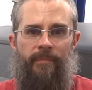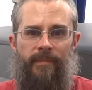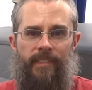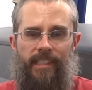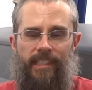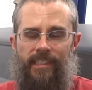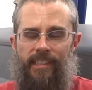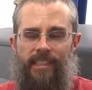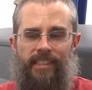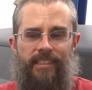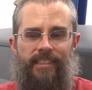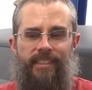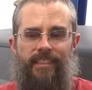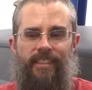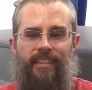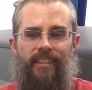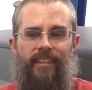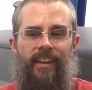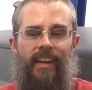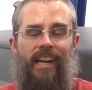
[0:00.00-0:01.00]
It does
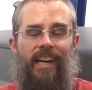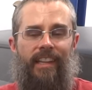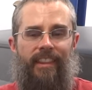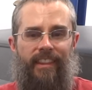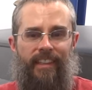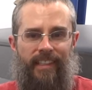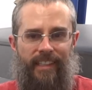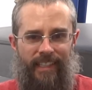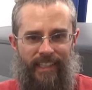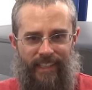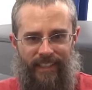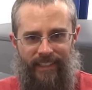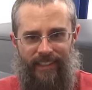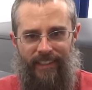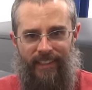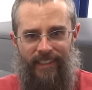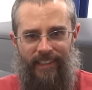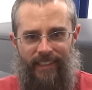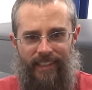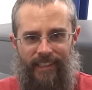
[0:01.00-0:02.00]
nothing
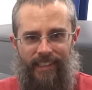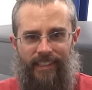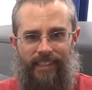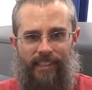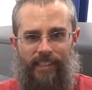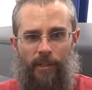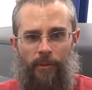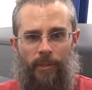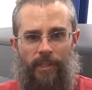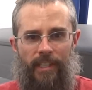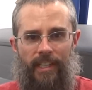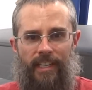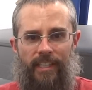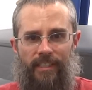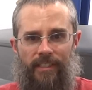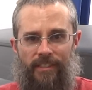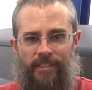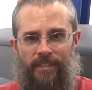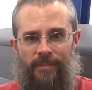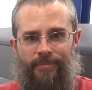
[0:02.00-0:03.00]
in the lower
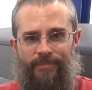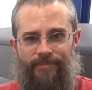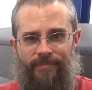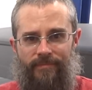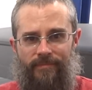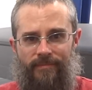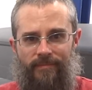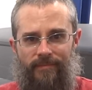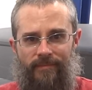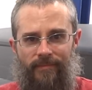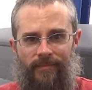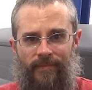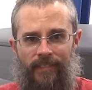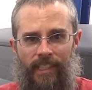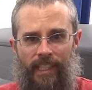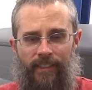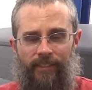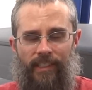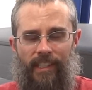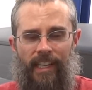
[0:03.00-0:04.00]
gears.
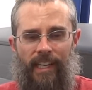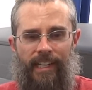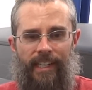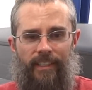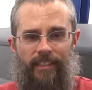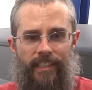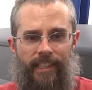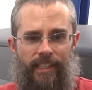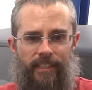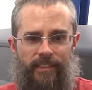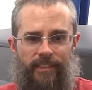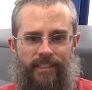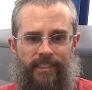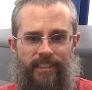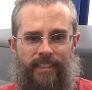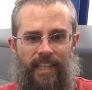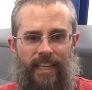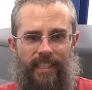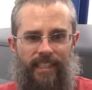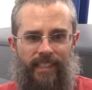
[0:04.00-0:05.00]
Even the higher gears,
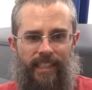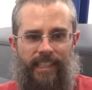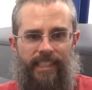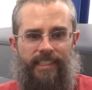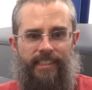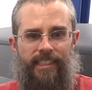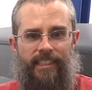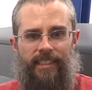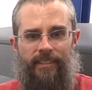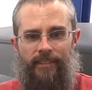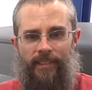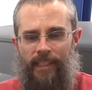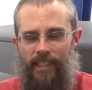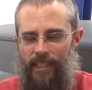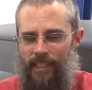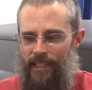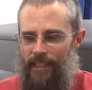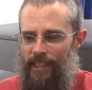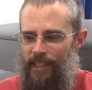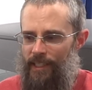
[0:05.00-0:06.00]
it's kind of lazy.
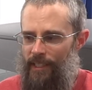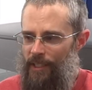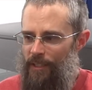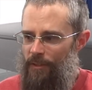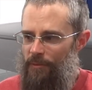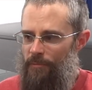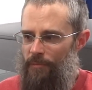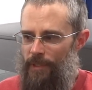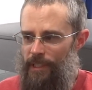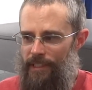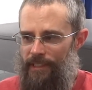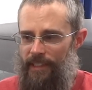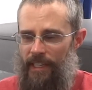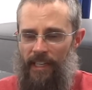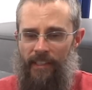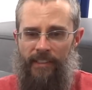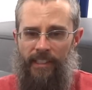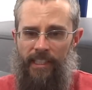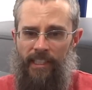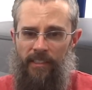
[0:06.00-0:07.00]
But
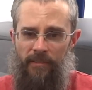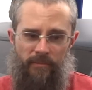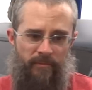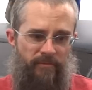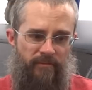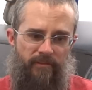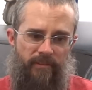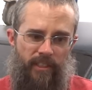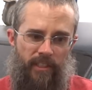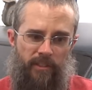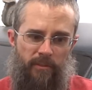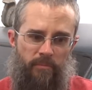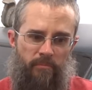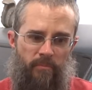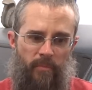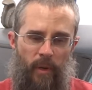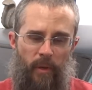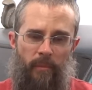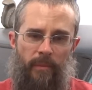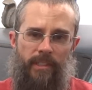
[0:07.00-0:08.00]
down there, it feels
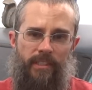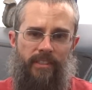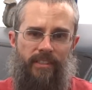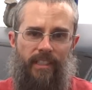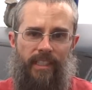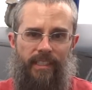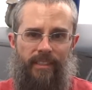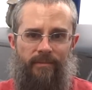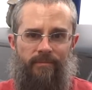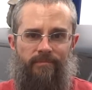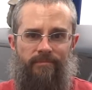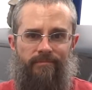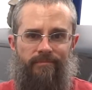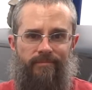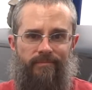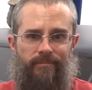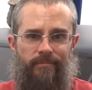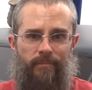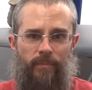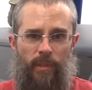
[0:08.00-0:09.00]
pretty much like
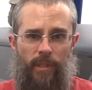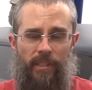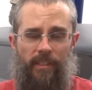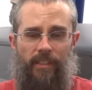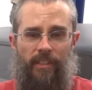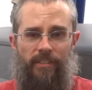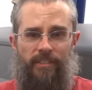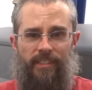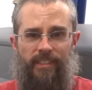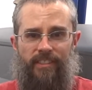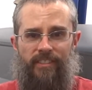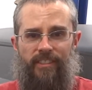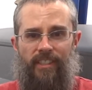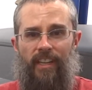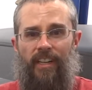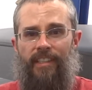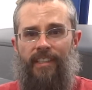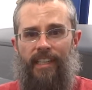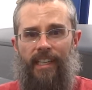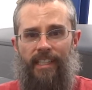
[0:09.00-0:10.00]
pretty close to
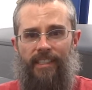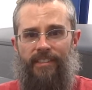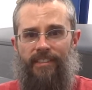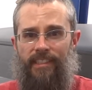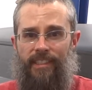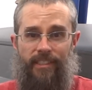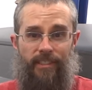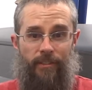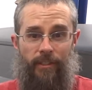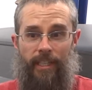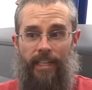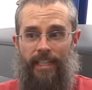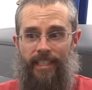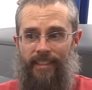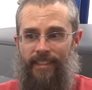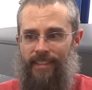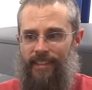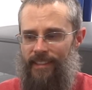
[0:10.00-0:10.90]
stock, actually. It's great.